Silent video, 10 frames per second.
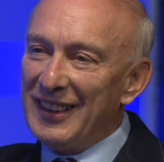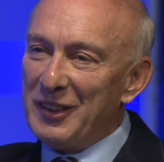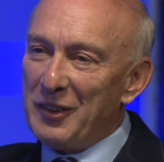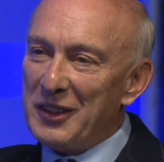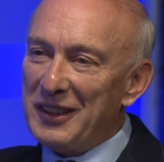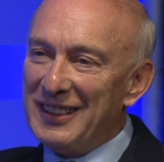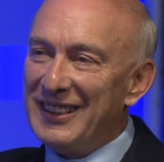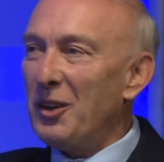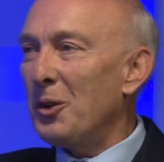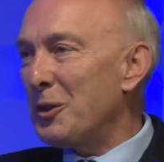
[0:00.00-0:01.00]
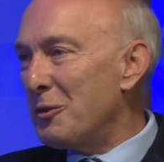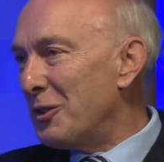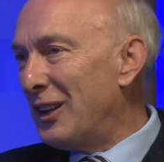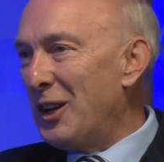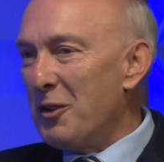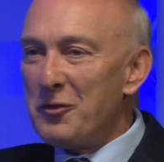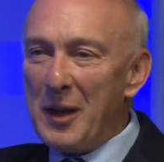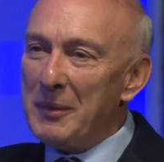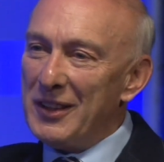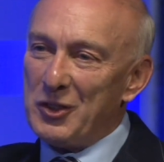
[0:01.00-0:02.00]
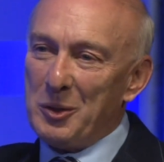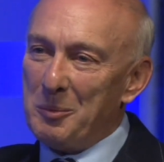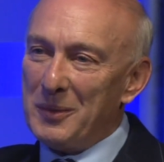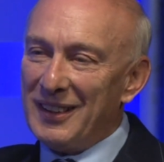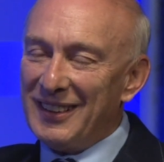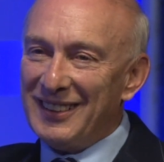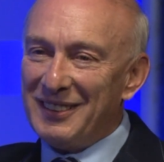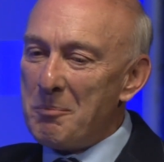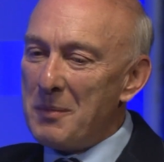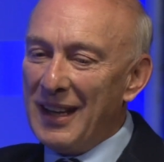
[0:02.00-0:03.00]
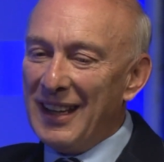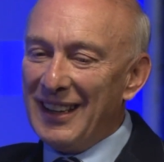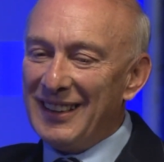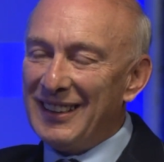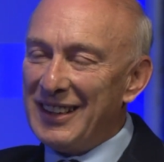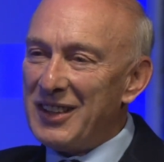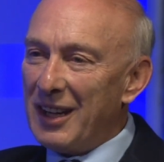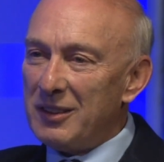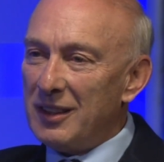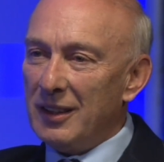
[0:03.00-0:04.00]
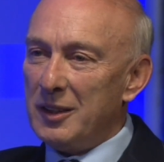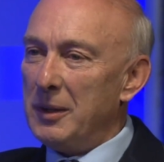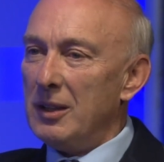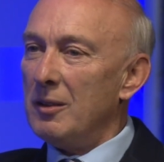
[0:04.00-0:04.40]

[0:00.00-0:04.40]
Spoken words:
you know, the dean of feminism, is now declared to be a